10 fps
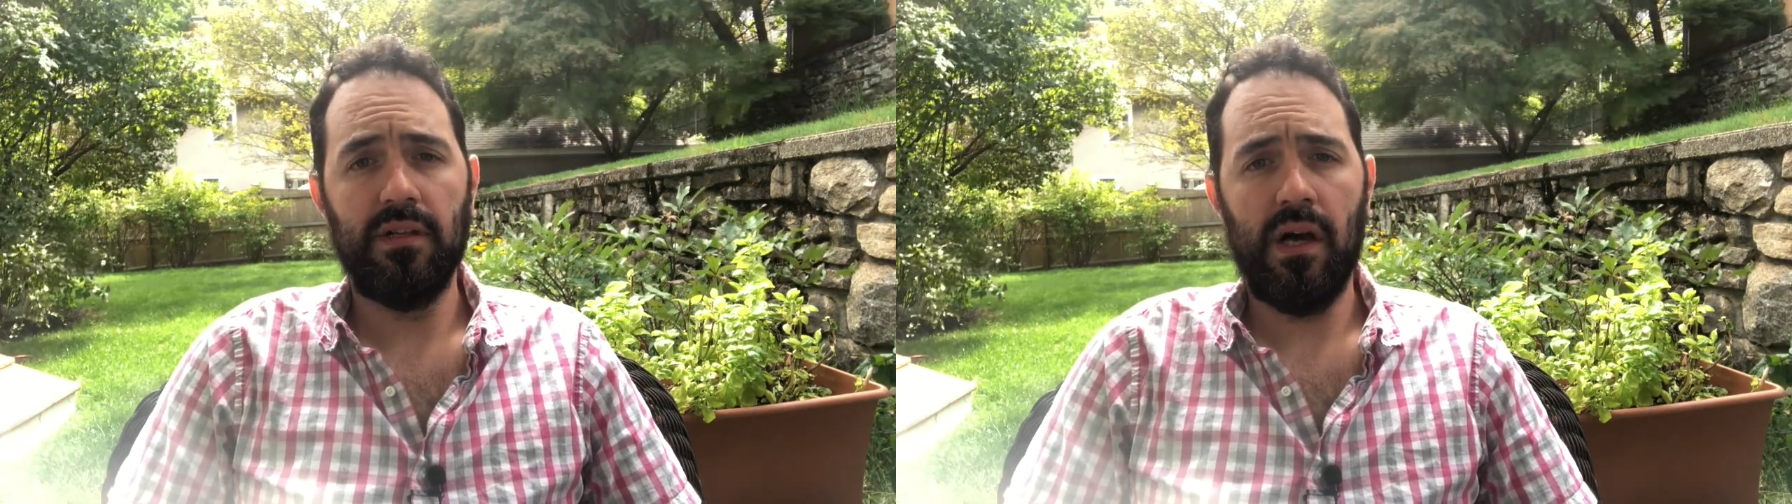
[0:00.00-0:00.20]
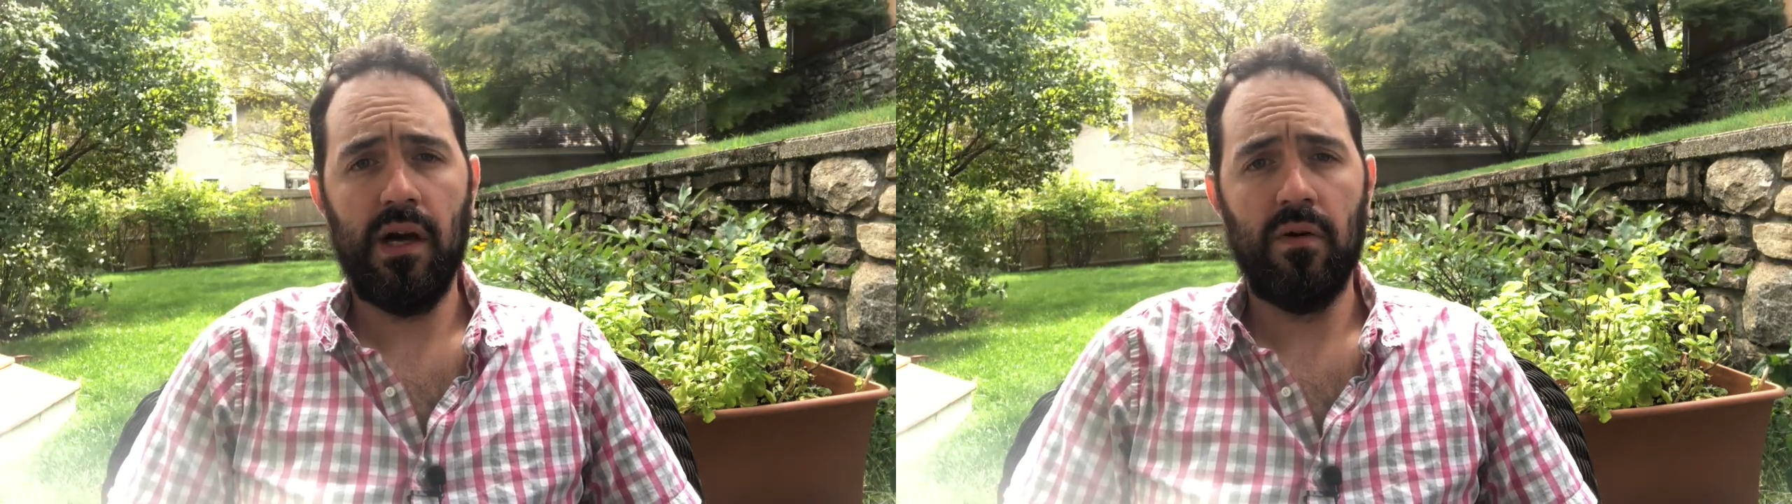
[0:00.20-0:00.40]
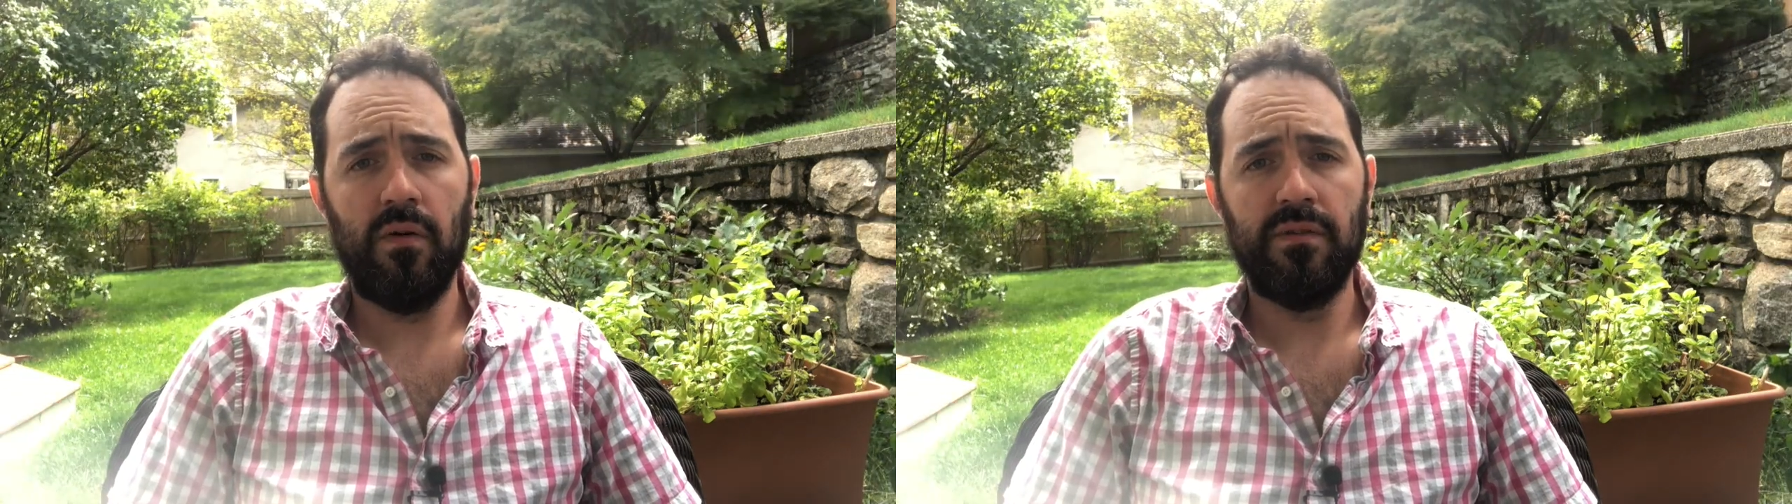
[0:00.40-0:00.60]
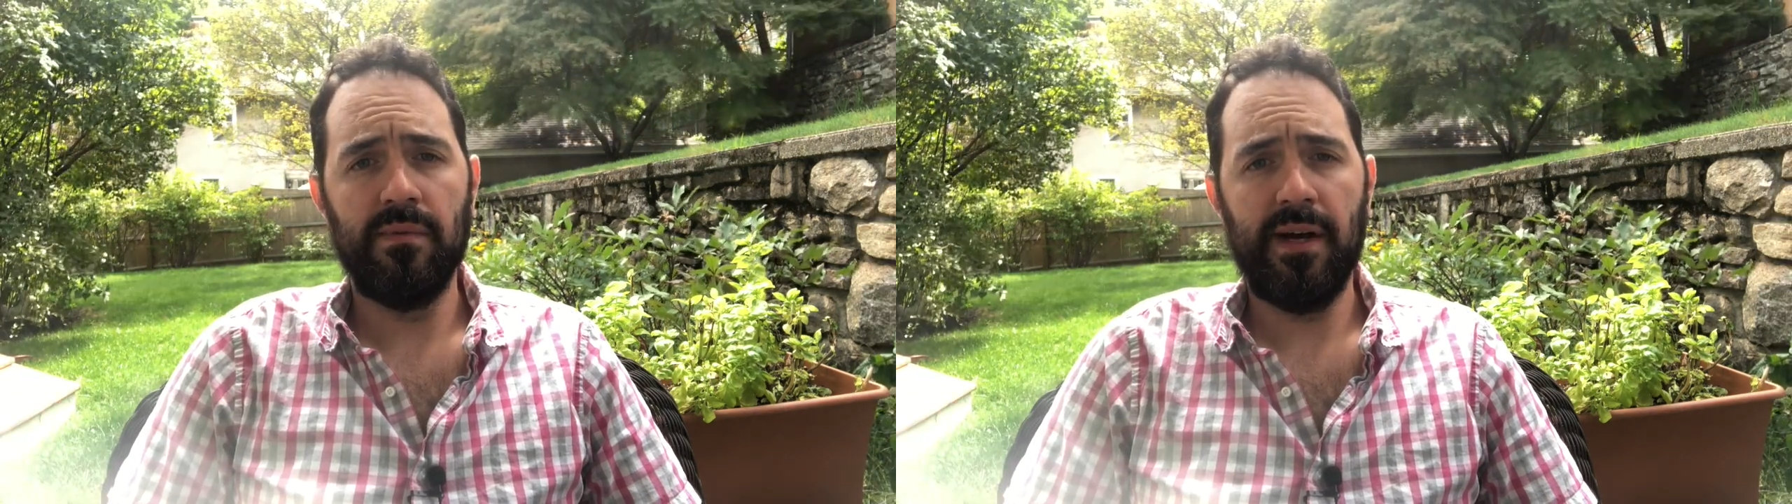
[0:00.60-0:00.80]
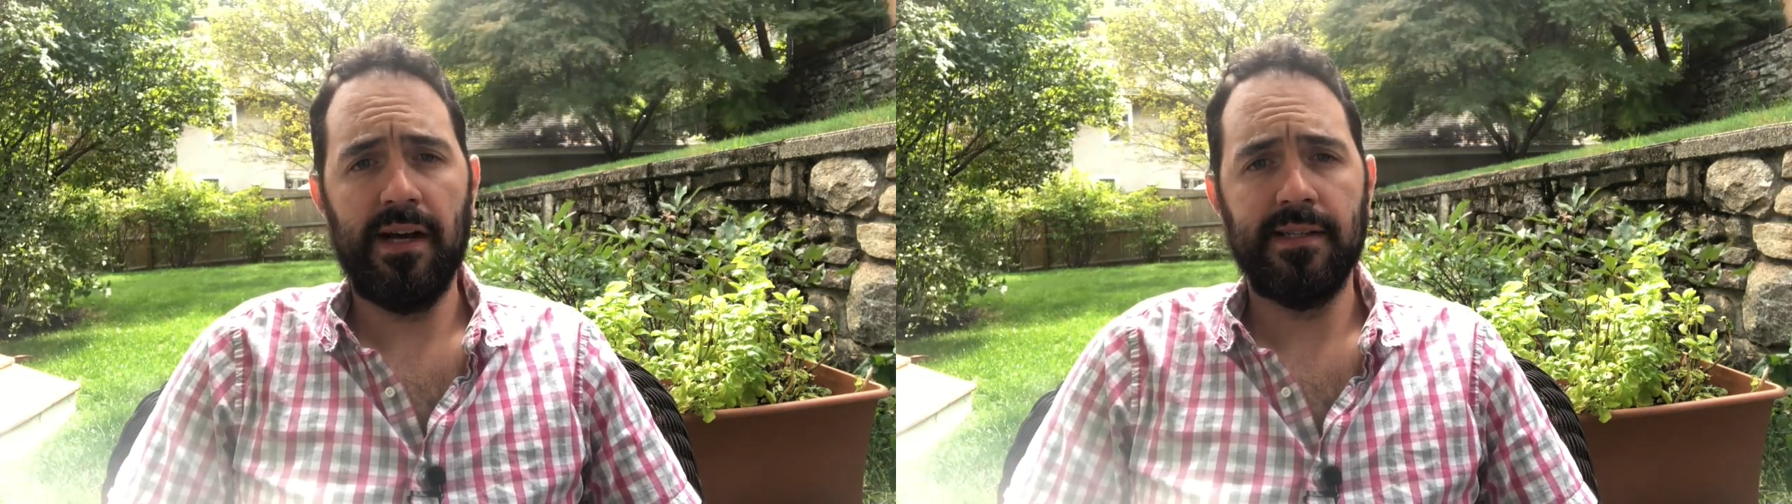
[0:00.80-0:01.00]
a lot over the
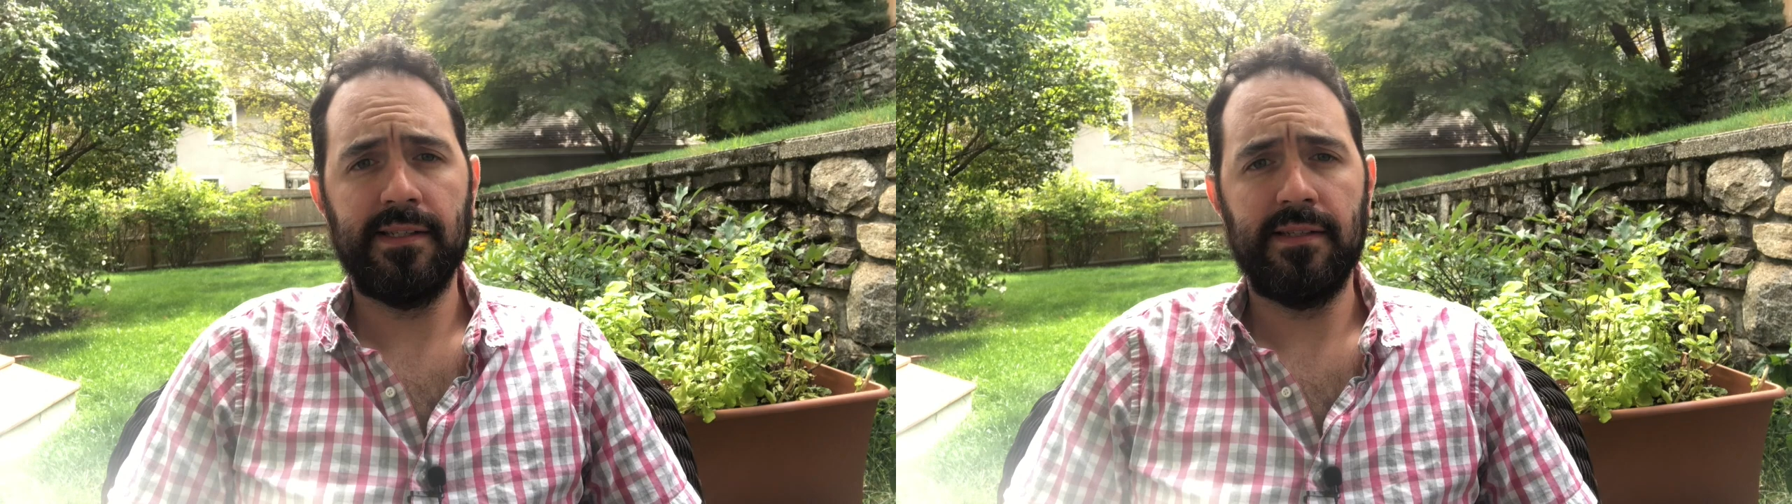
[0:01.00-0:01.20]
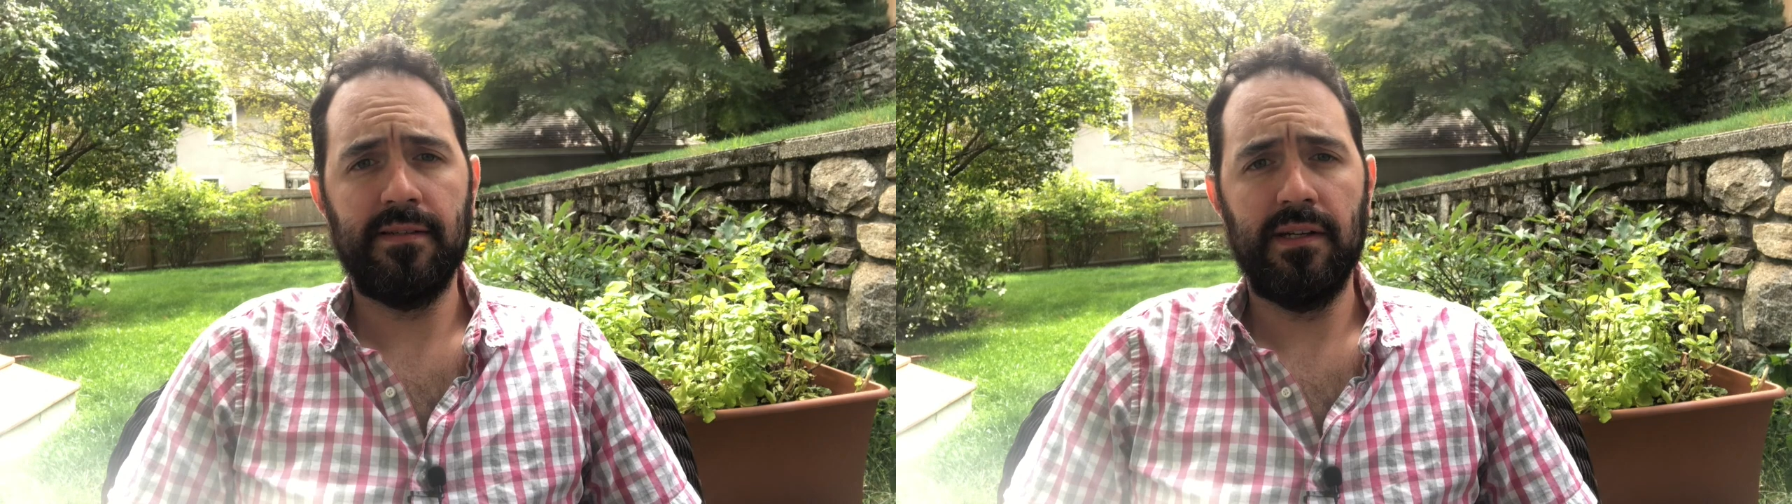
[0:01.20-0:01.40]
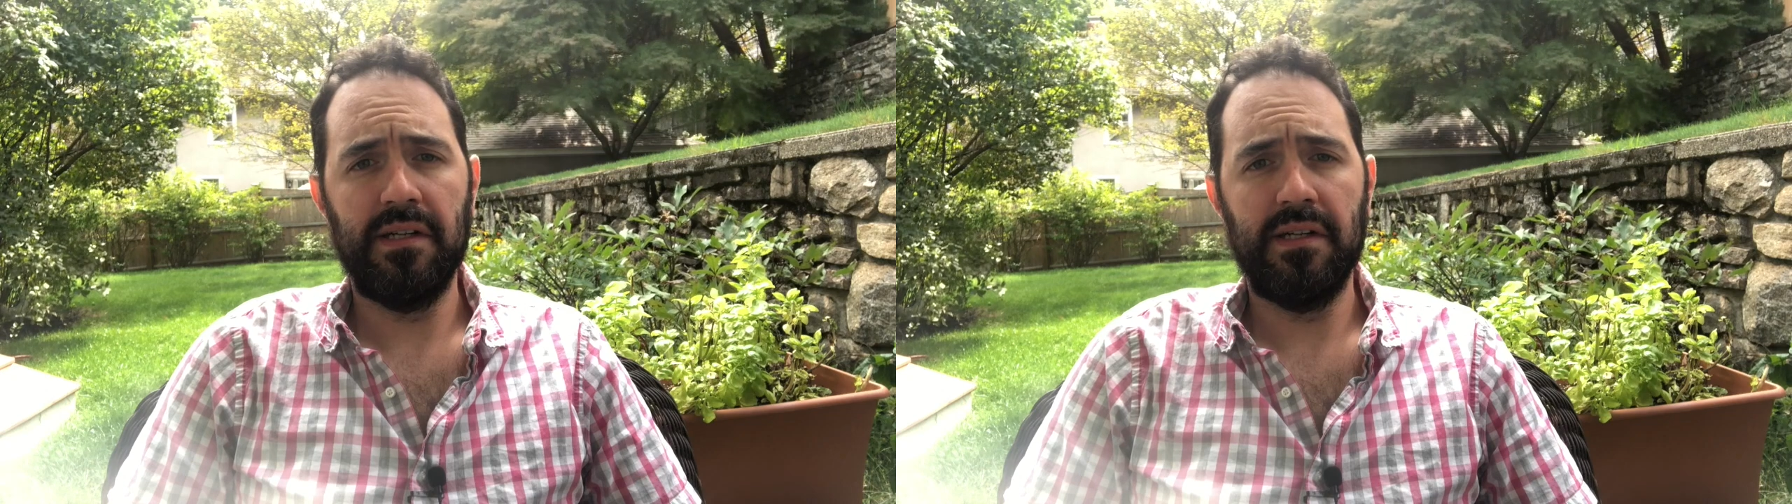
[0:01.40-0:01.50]
past